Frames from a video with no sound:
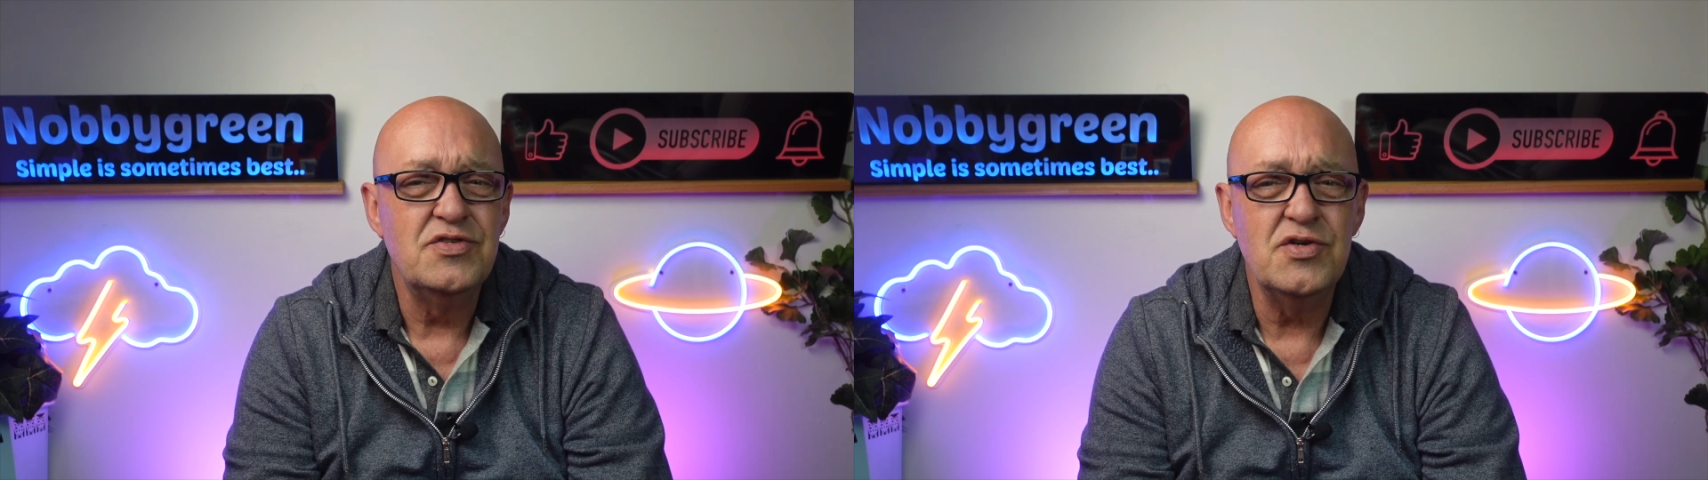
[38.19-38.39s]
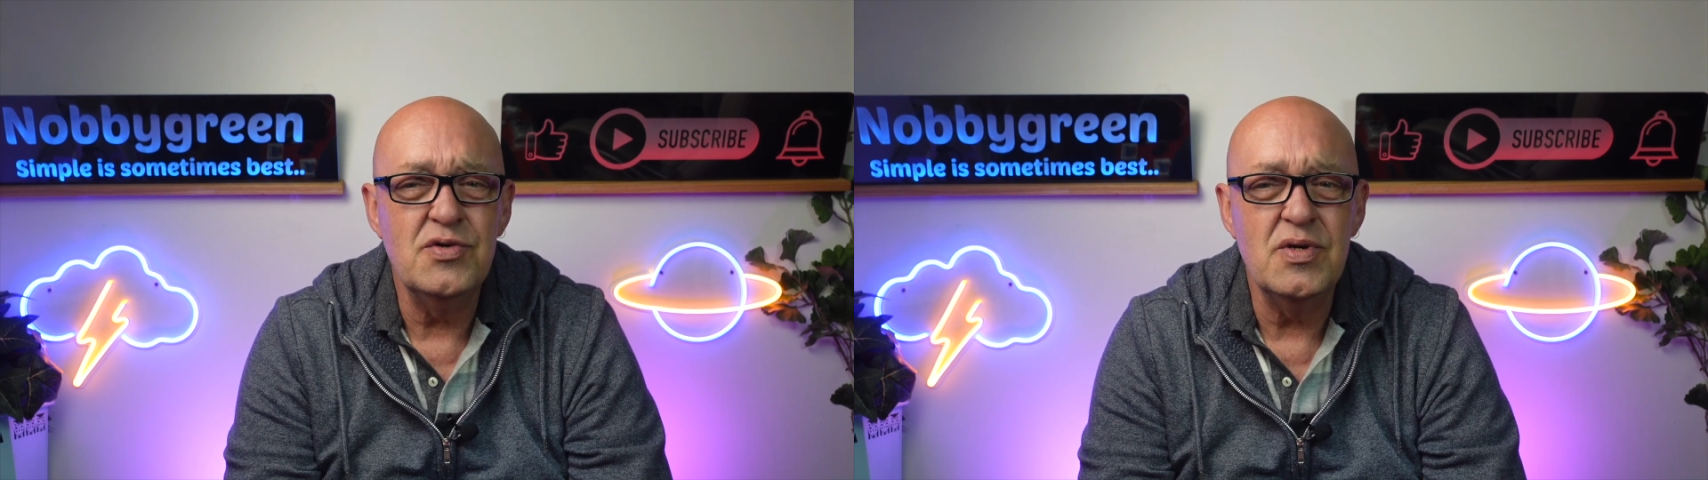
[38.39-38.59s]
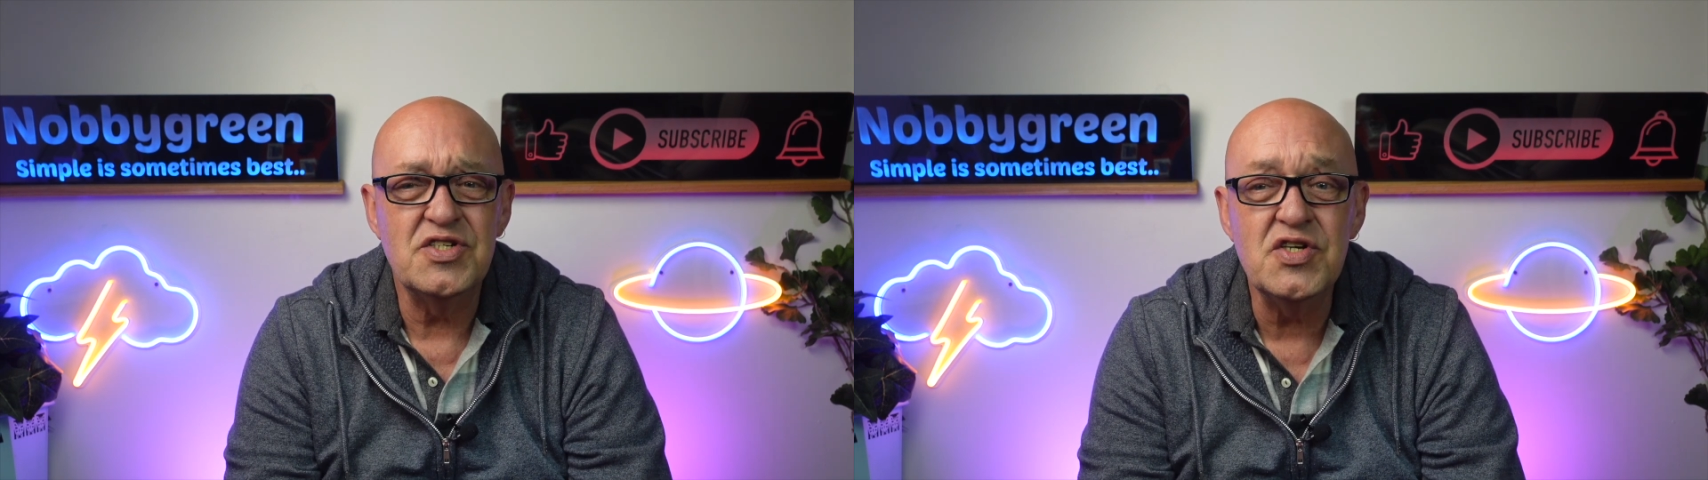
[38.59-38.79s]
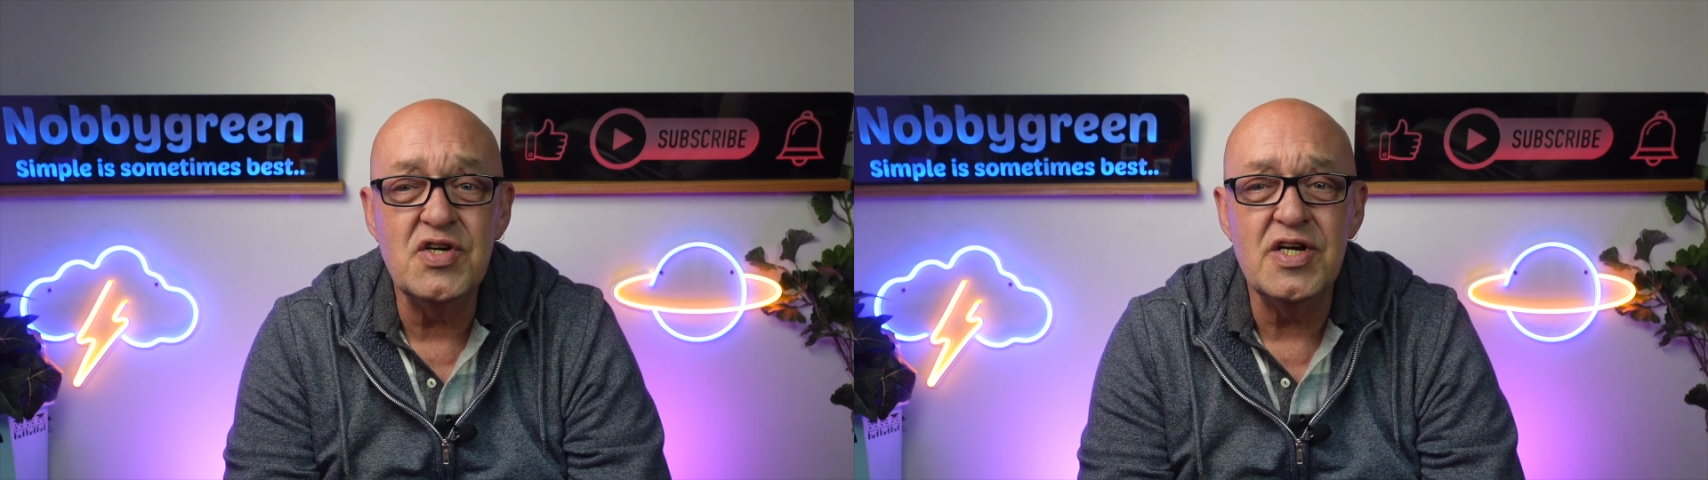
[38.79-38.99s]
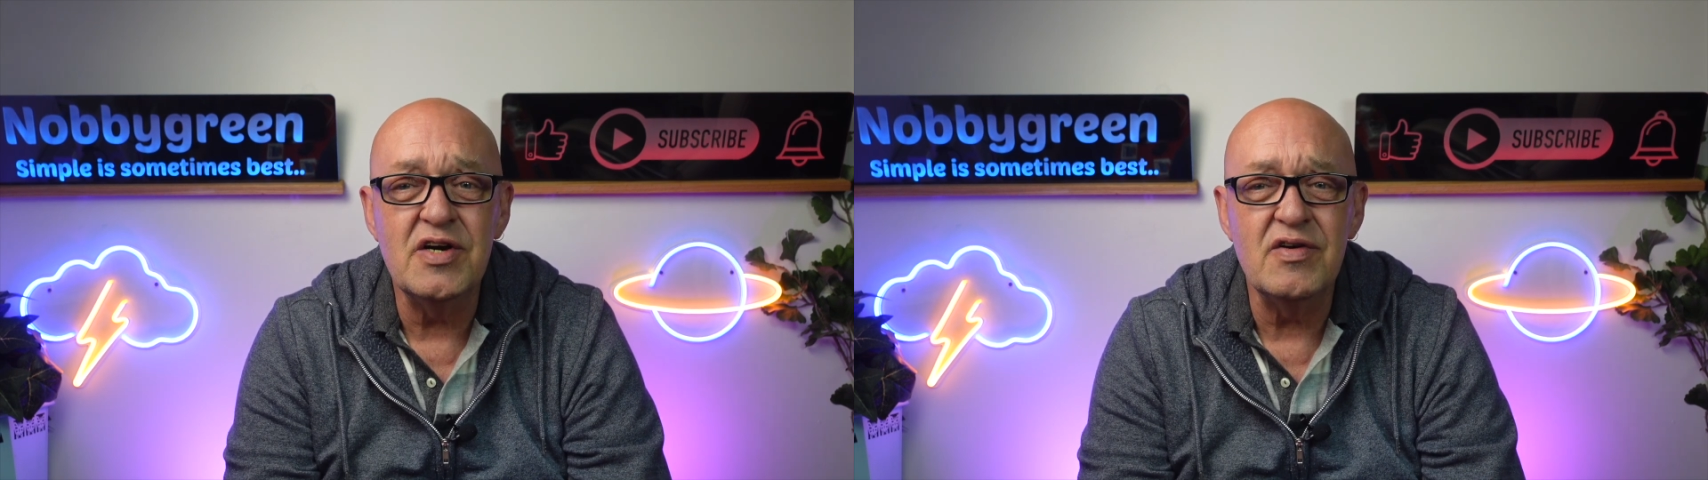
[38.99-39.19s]
to a
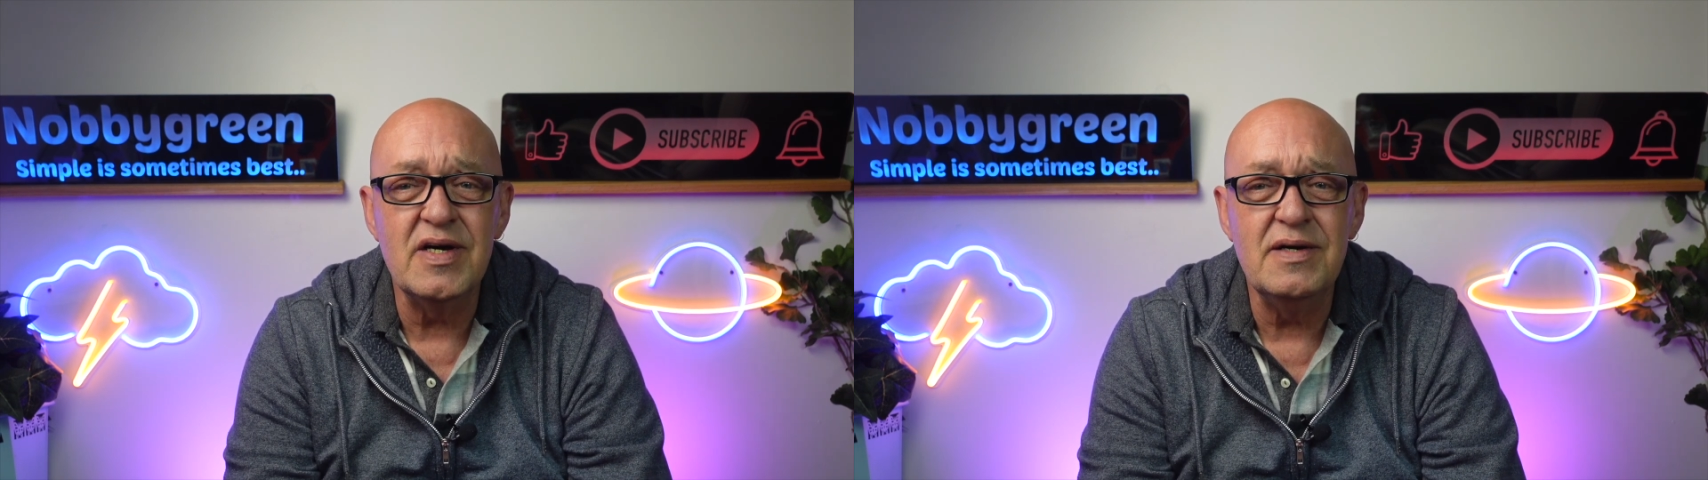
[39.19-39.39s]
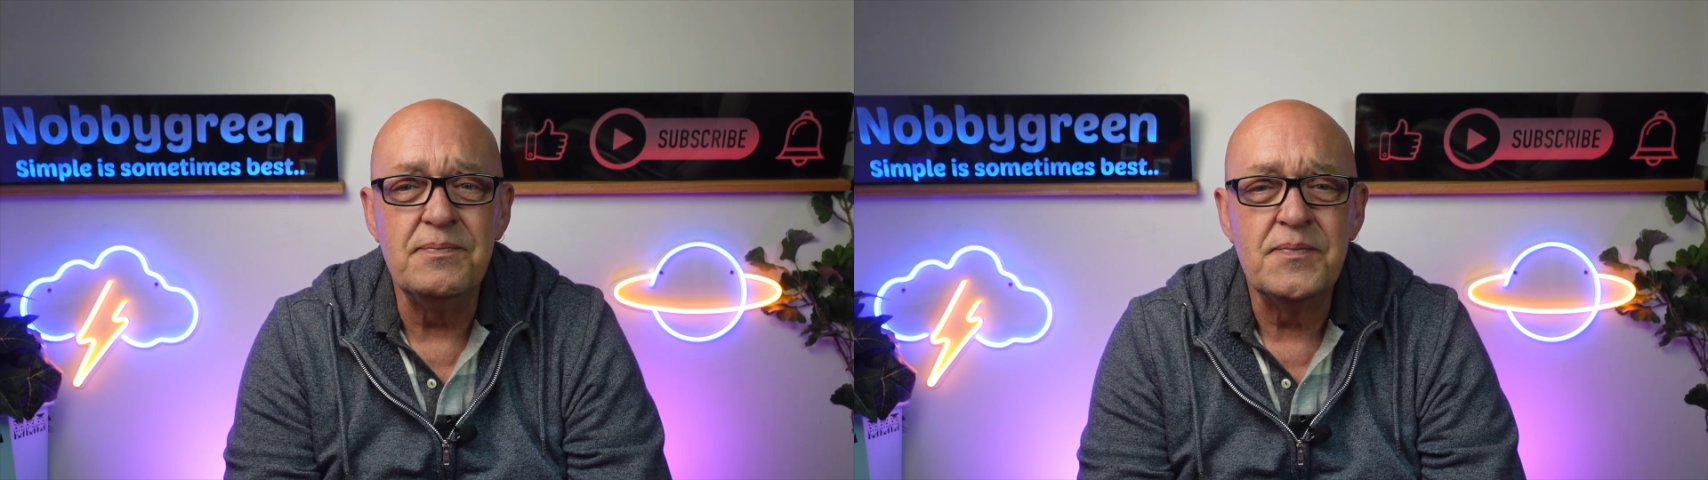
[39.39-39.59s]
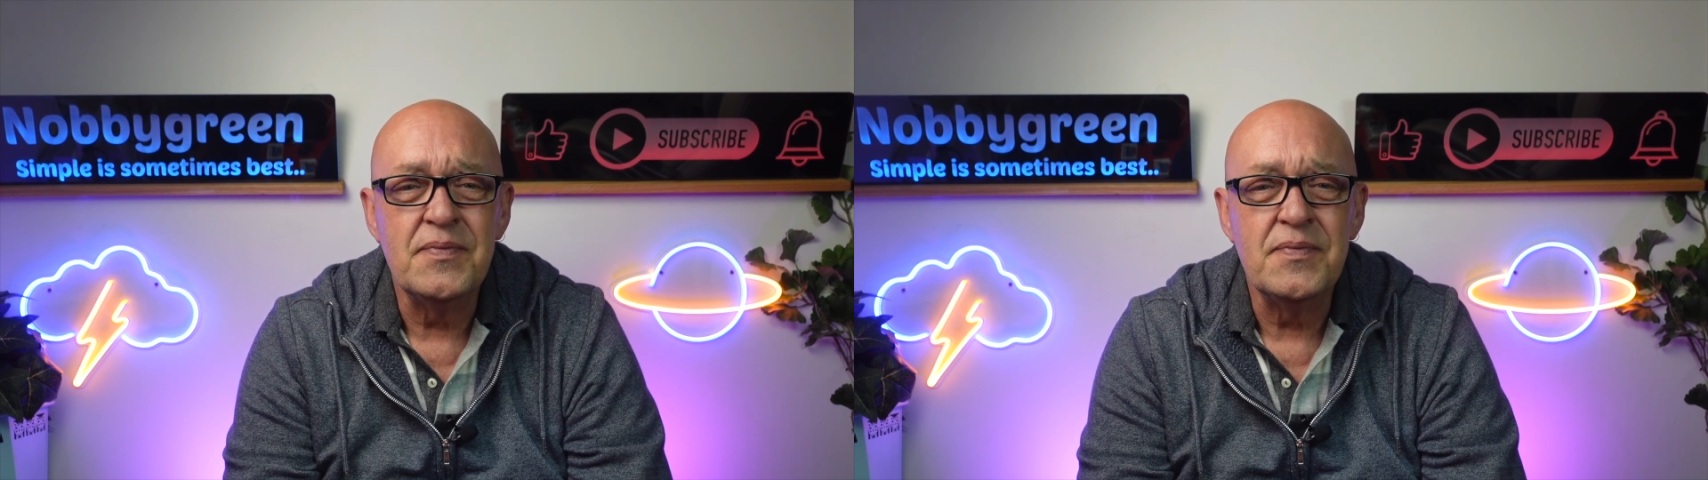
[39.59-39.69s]
certain degree.